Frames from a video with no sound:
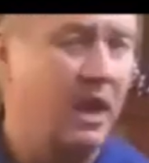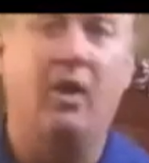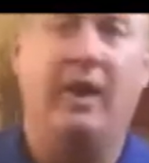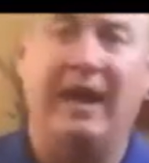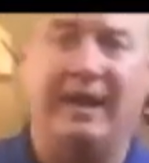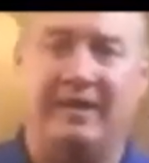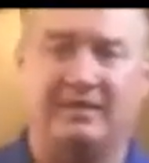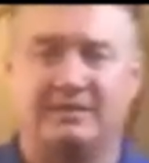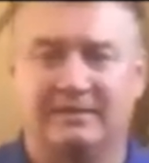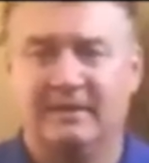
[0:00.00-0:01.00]
Oh,
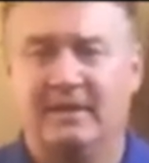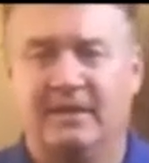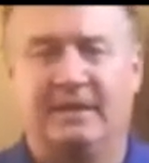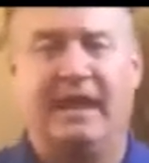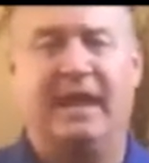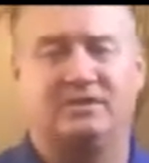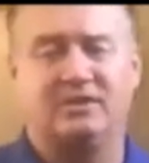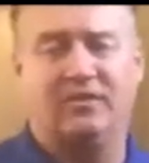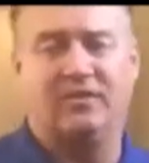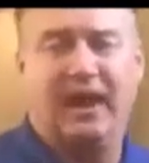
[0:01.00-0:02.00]
headaches. Yeah,
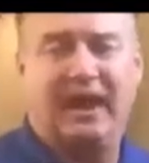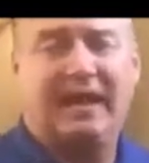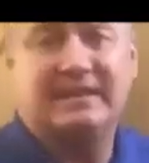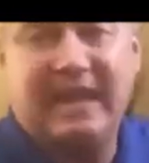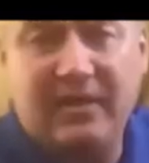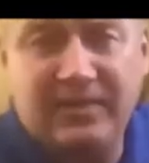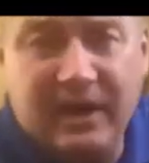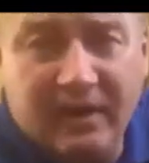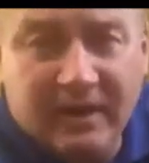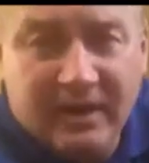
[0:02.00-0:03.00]
so for headaches out
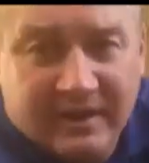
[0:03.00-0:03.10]
there,